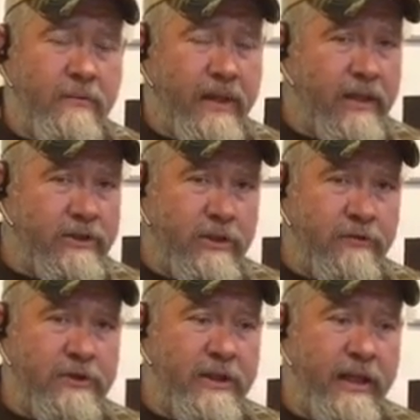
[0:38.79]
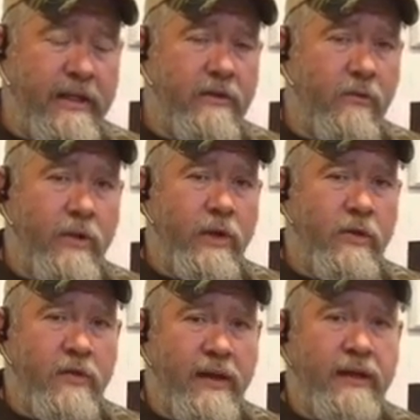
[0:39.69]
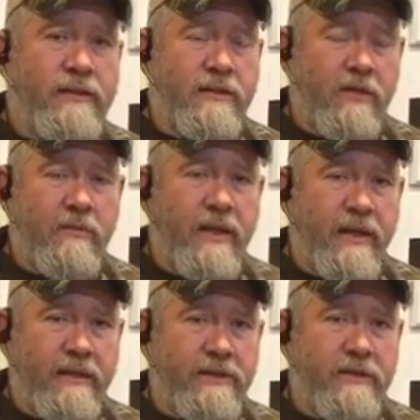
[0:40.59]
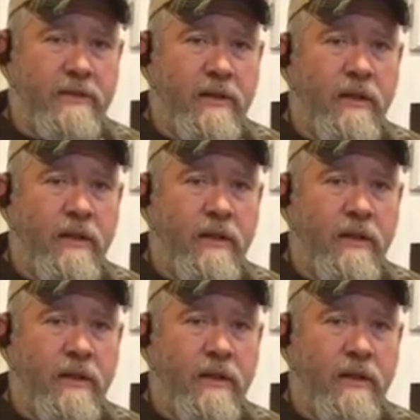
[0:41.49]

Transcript: because you've studied the real thing so much,